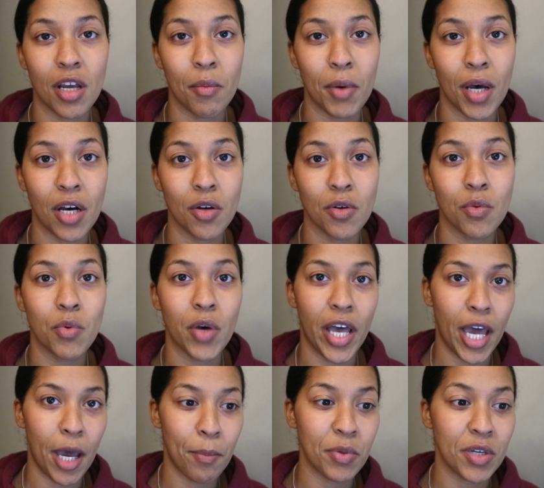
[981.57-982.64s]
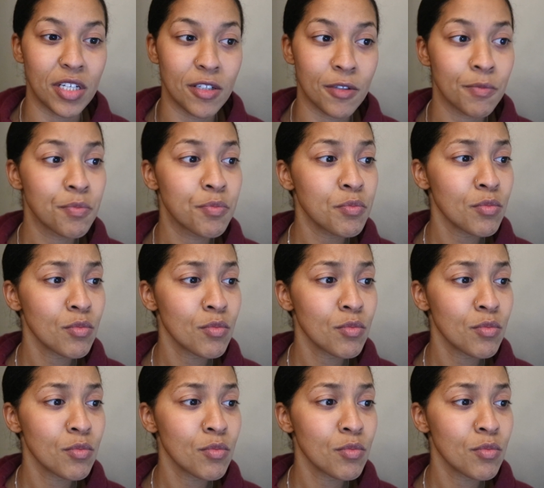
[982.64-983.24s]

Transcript: about what happened.